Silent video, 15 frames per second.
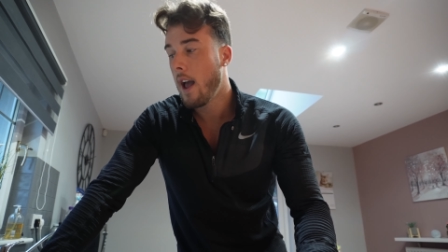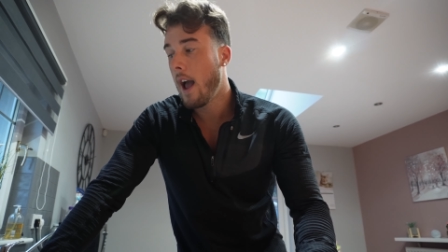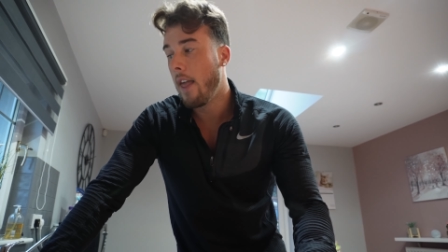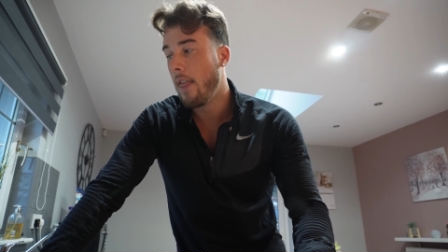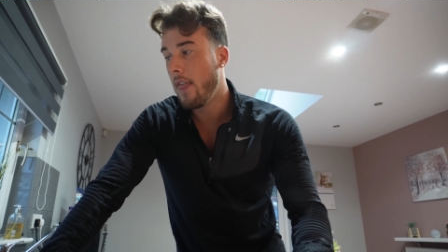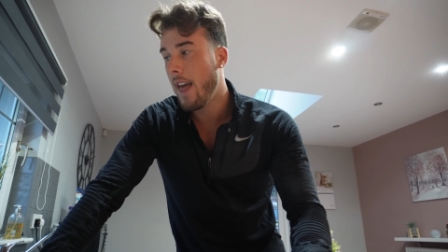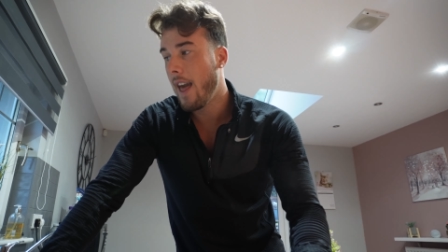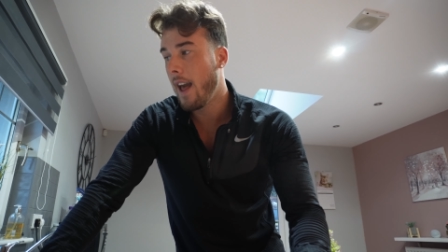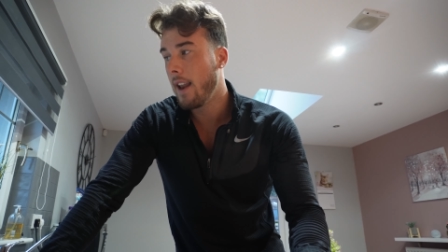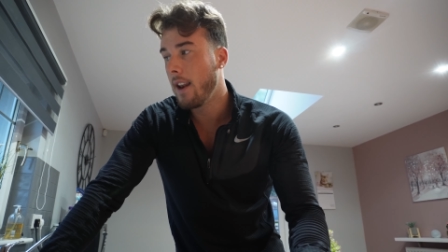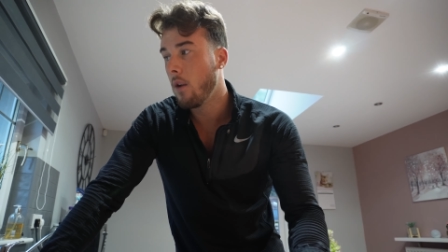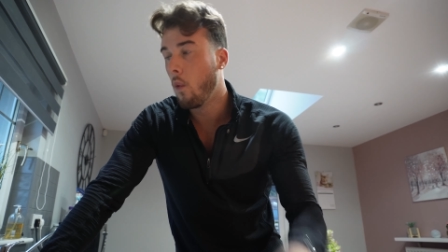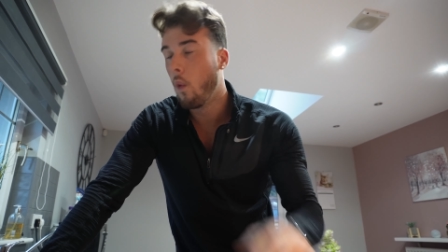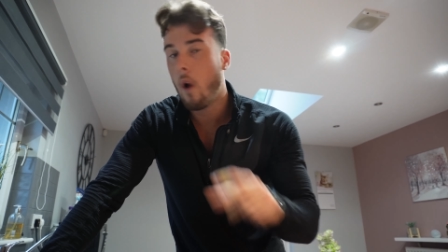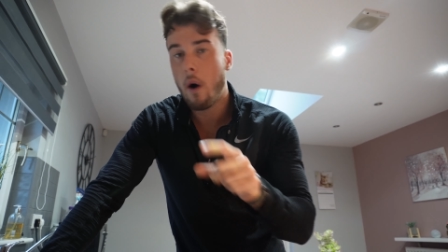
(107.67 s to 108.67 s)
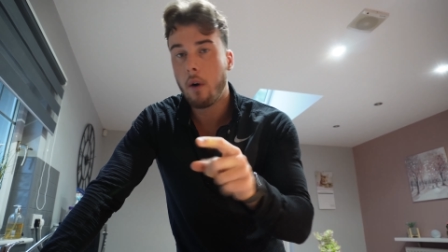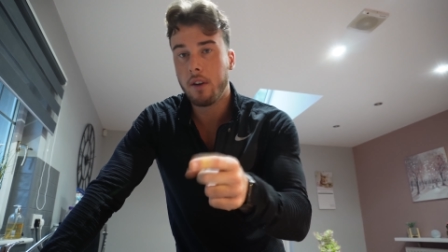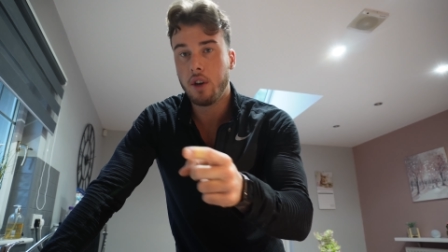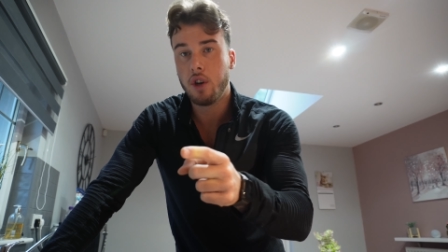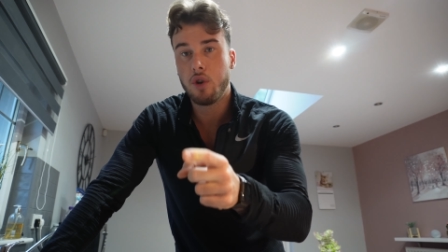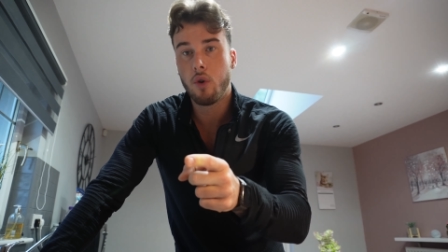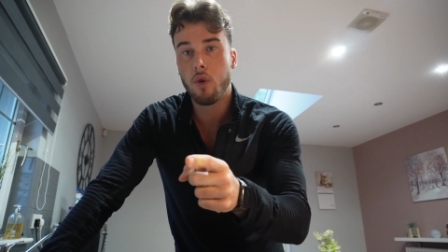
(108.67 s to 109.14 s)
and then what I'm going
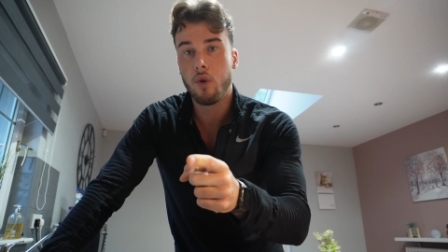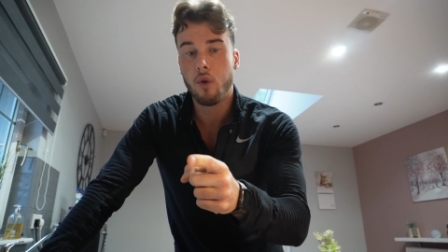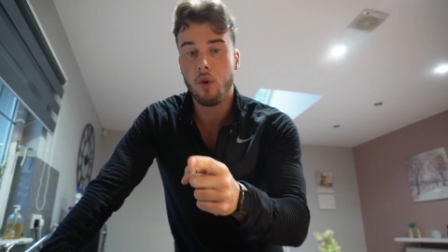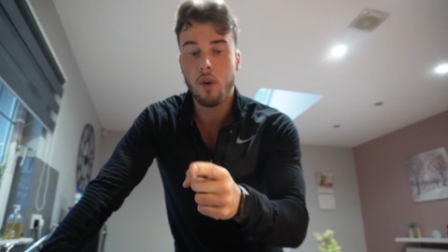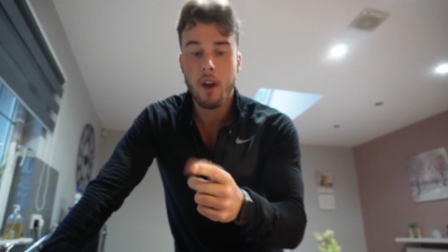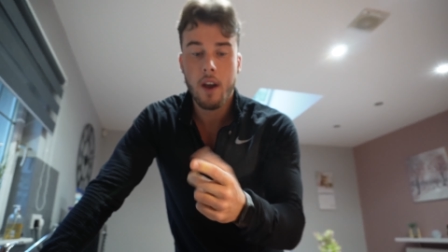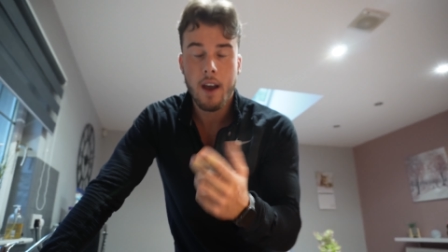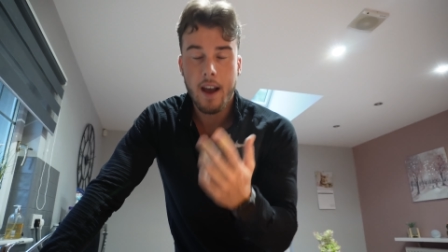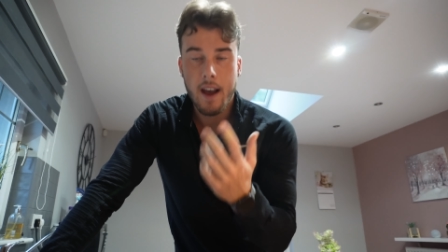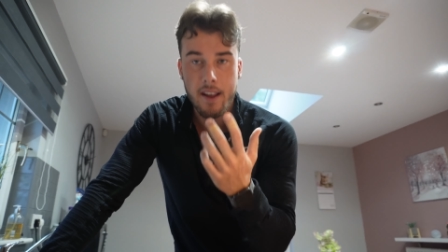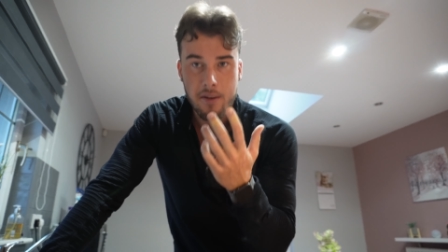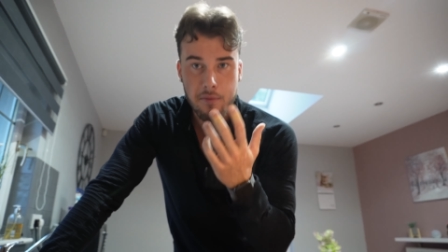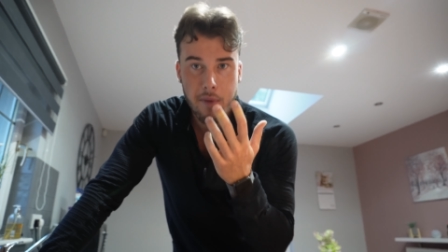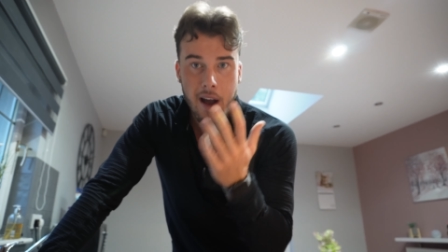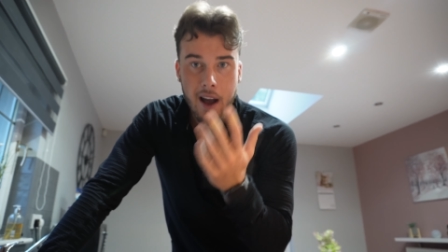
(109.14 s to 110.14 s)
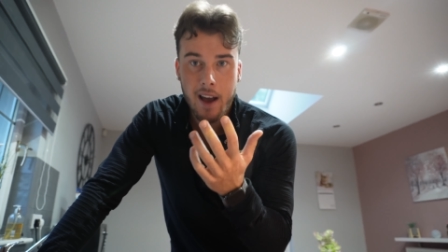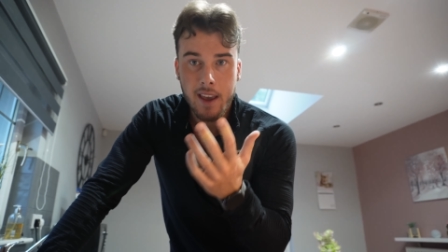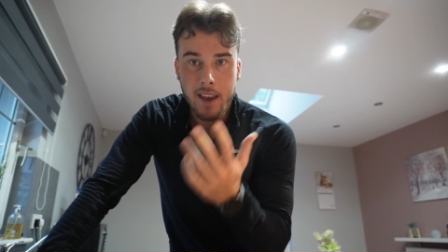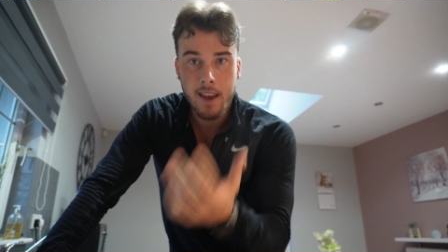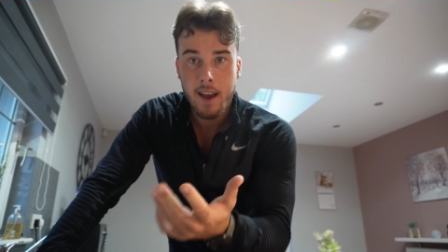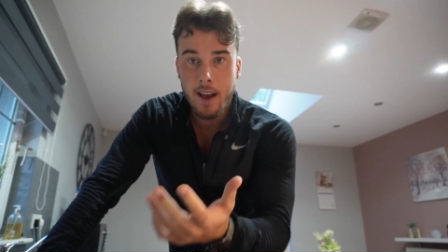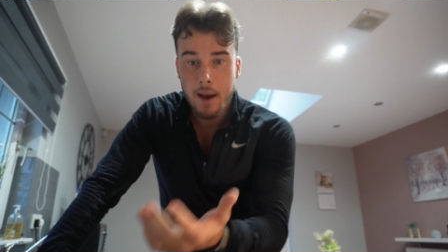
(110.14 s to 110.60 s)
to show you is
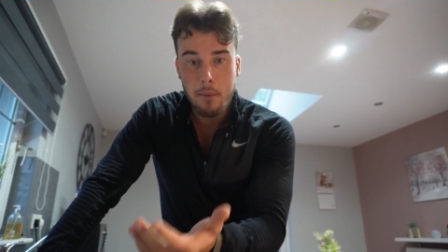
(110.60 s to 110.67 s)
my